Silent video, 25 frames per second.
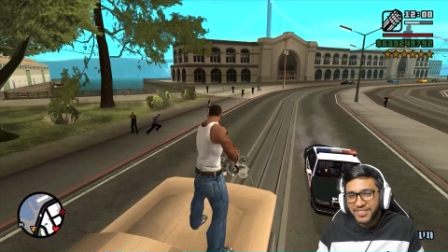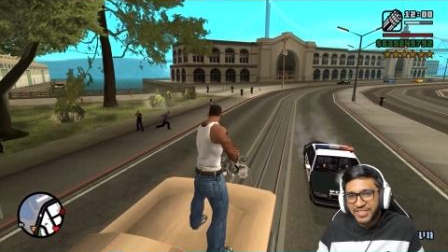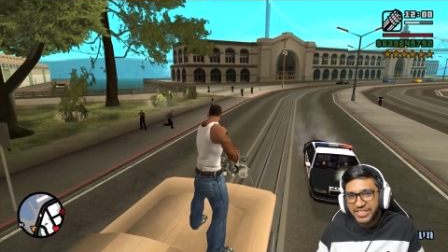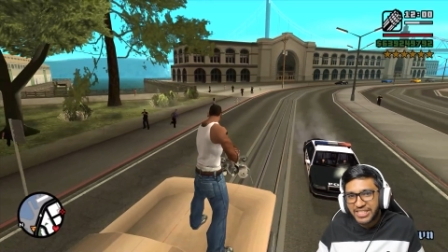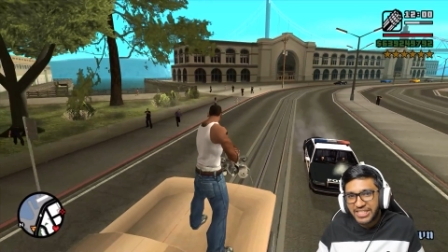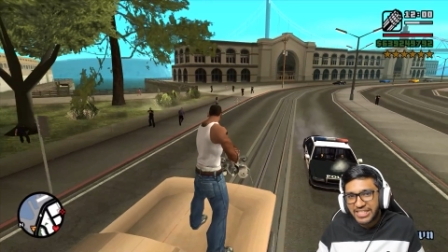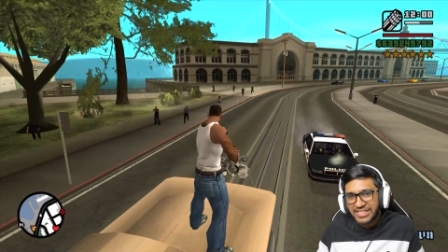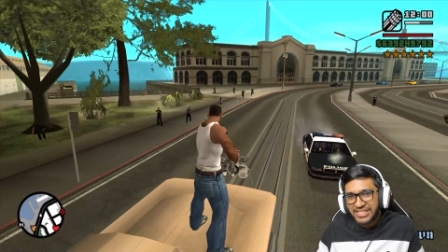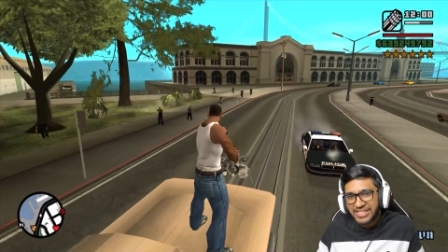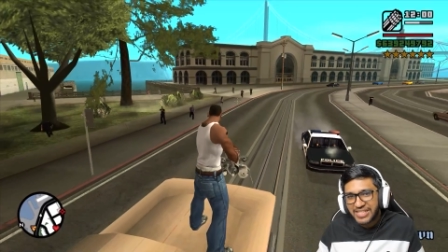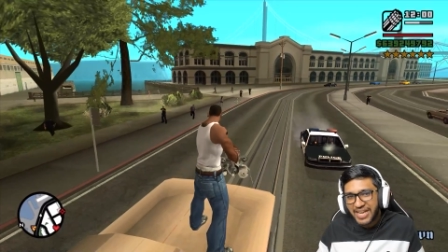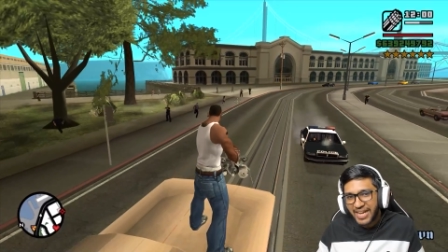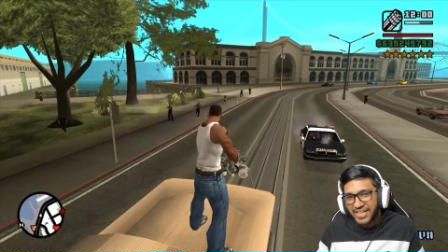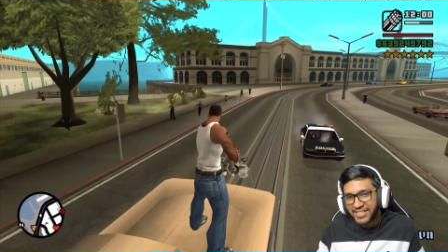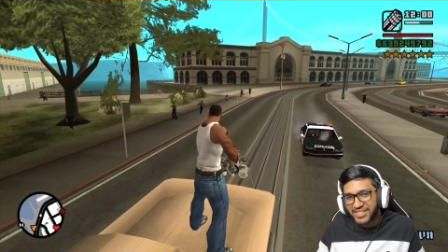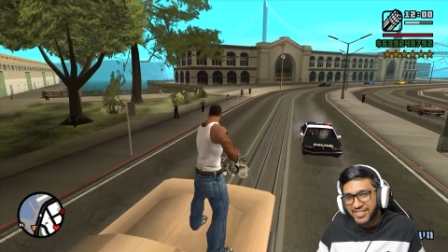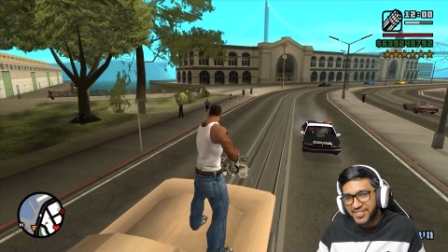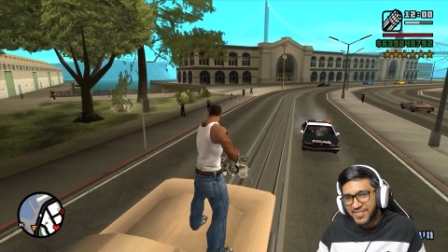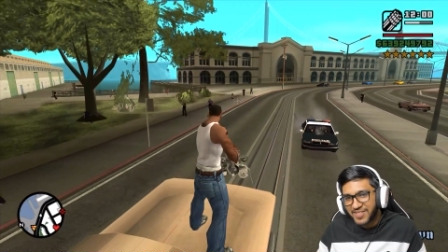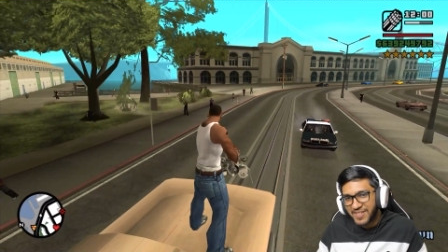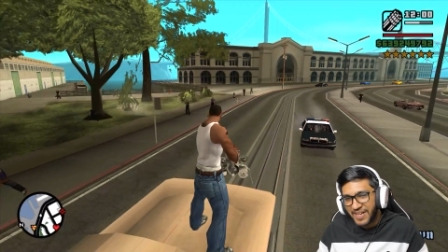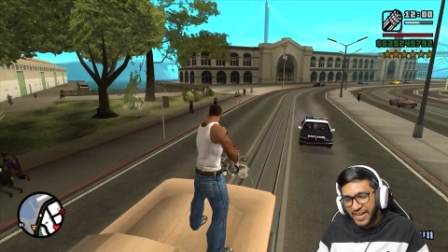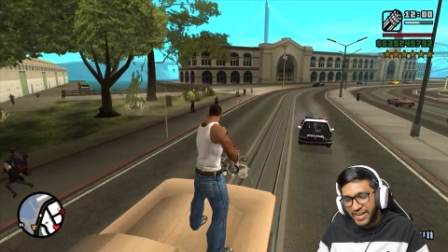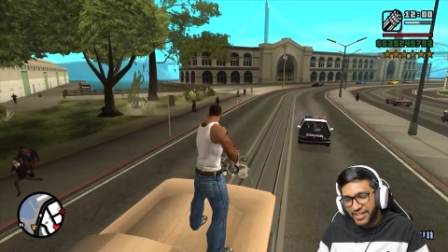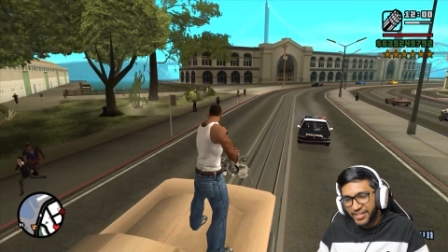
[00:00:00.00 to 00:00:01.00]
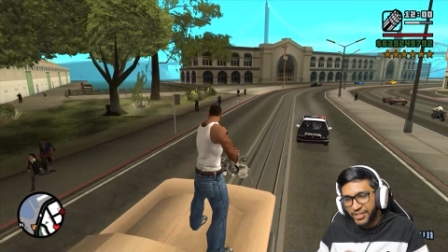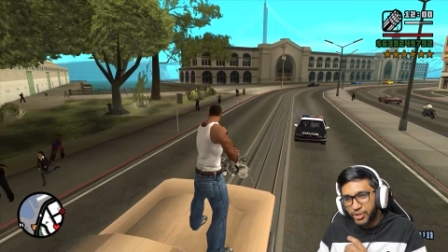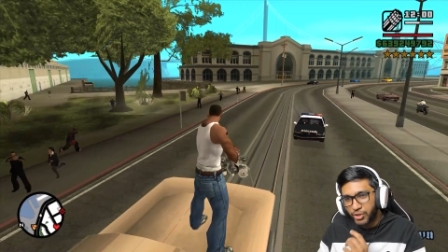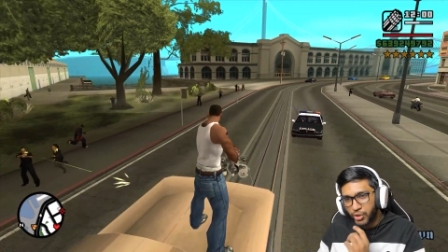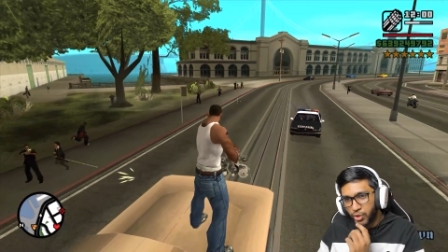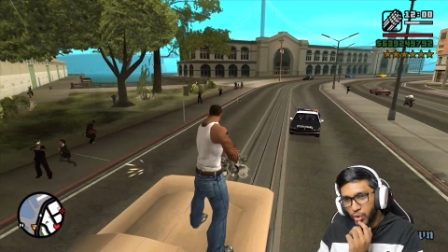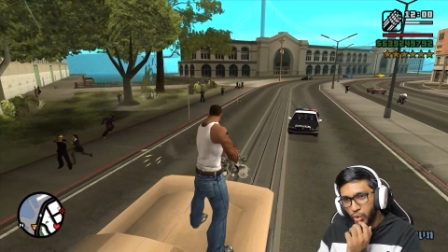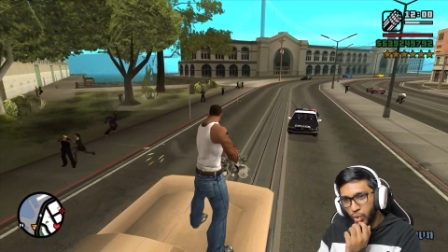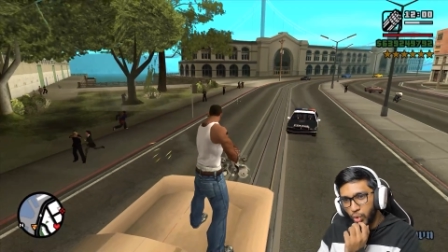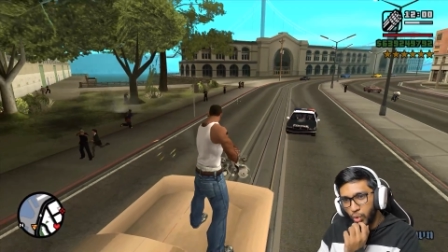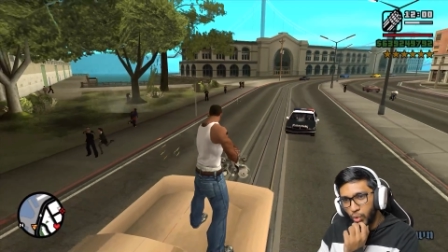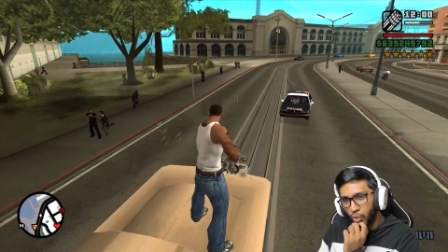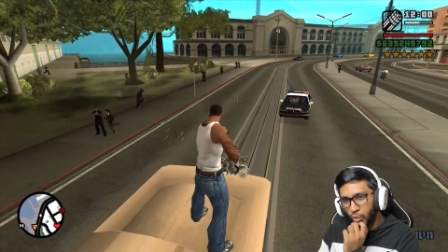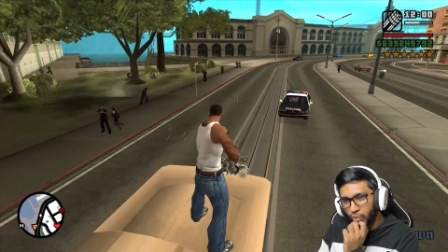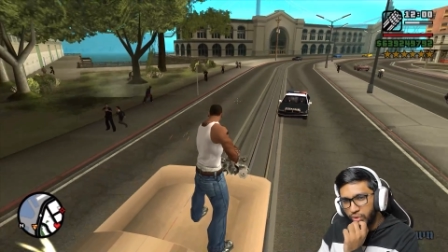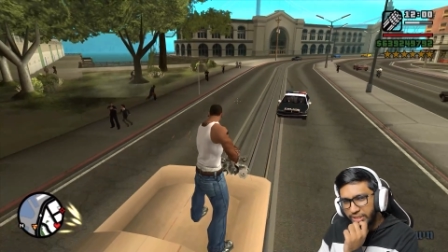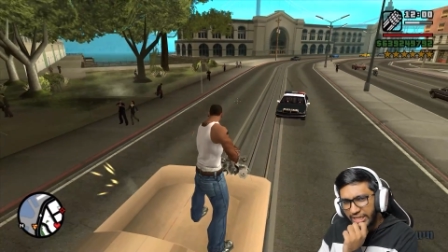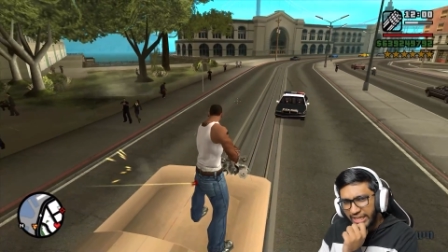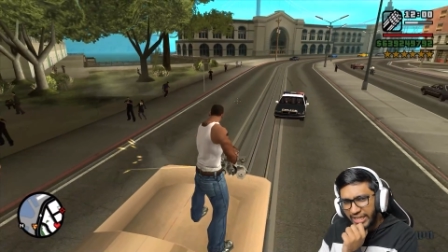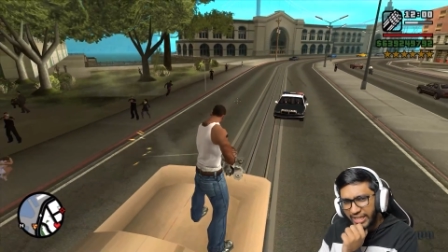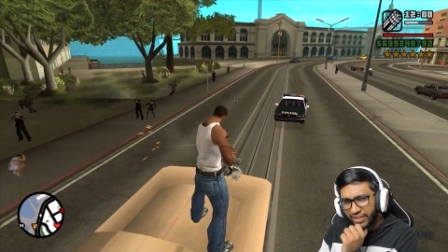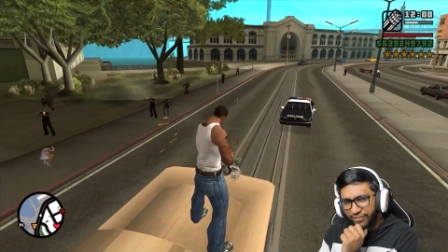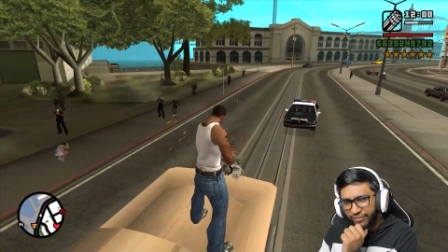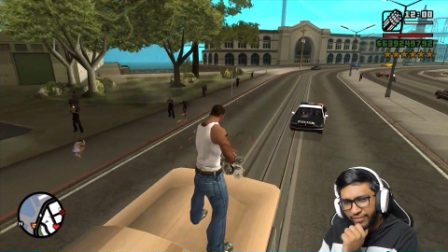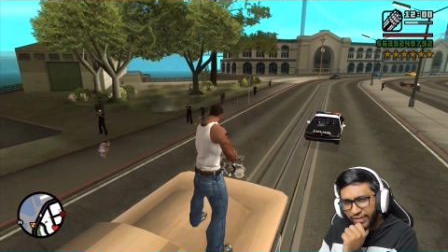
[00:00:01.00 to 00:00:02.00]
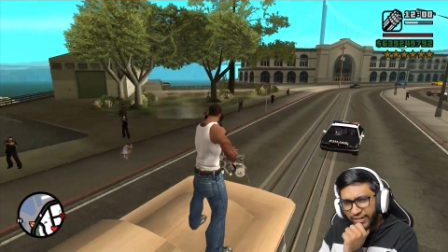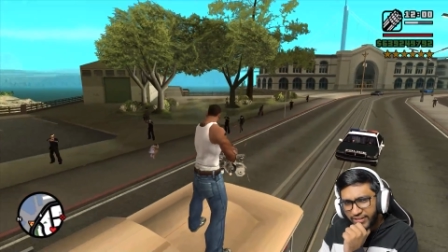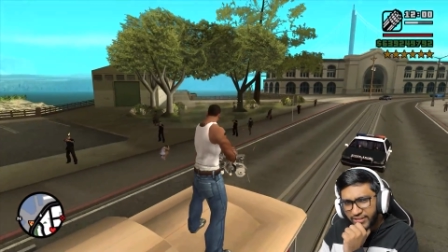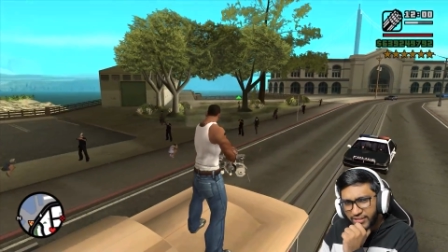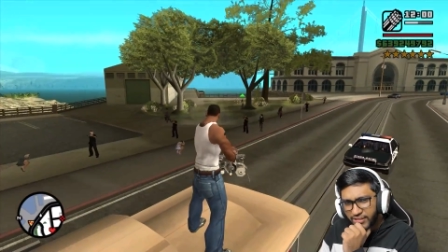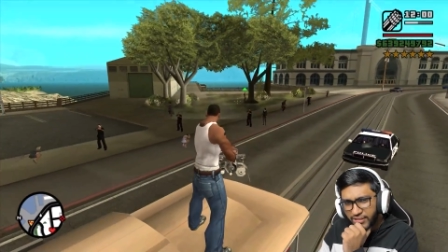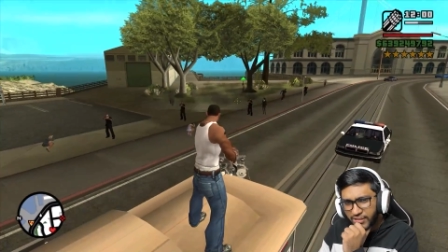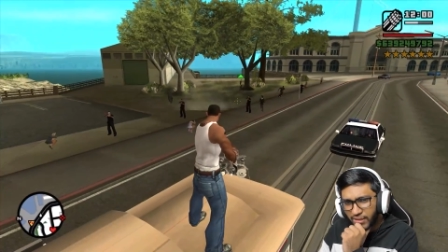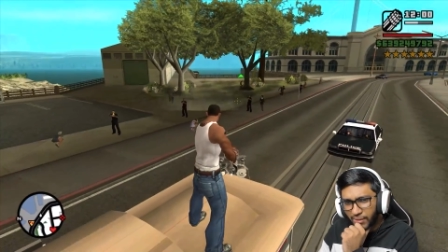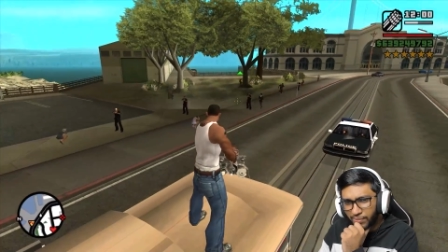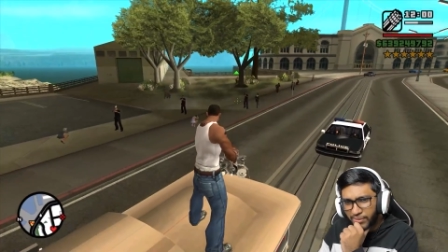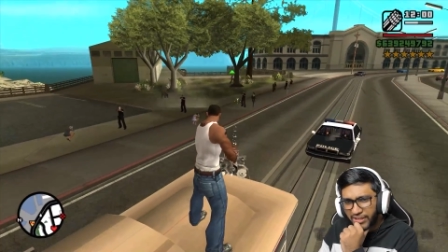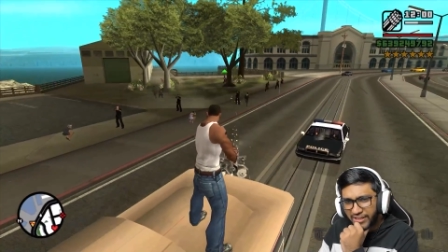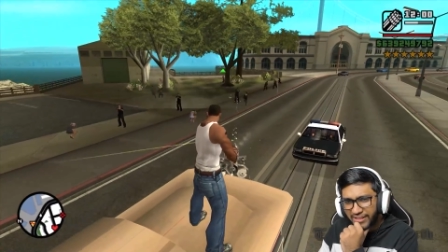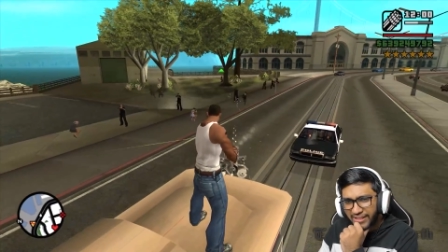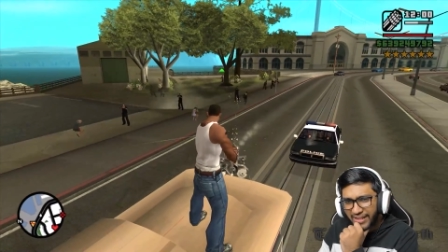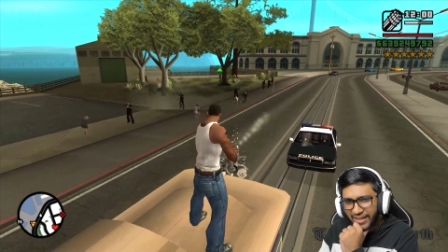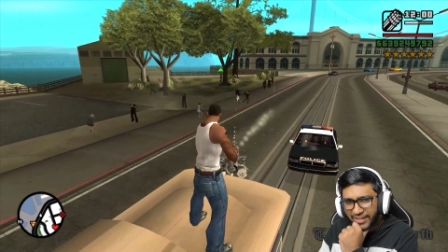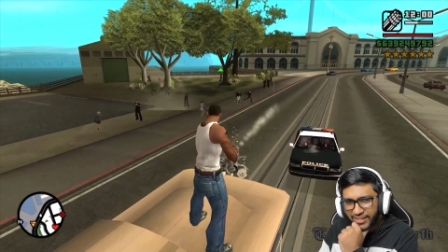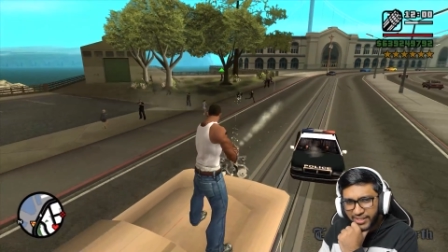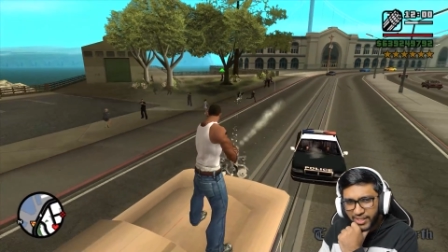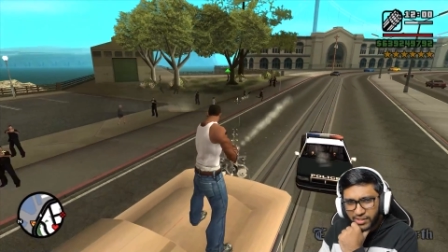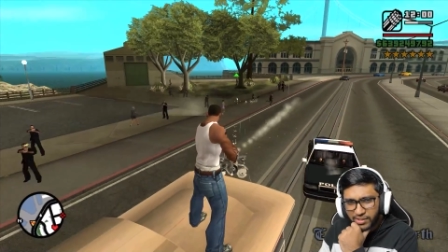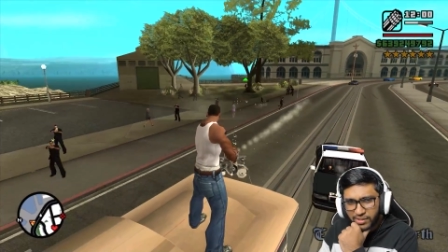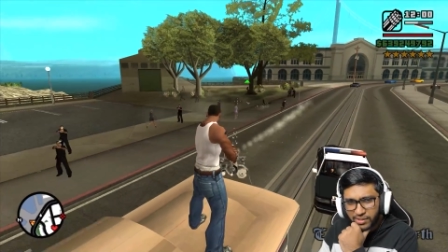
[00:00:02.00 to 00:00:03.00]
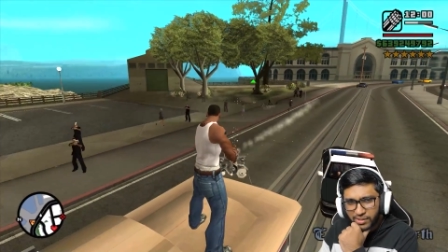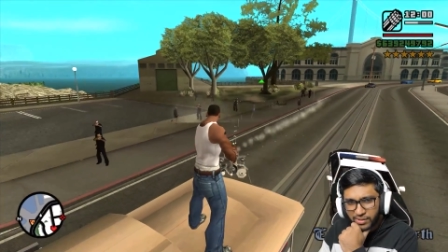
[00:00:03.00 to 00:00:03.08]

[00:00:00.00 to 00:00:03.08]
these guys trained to deal with something like this?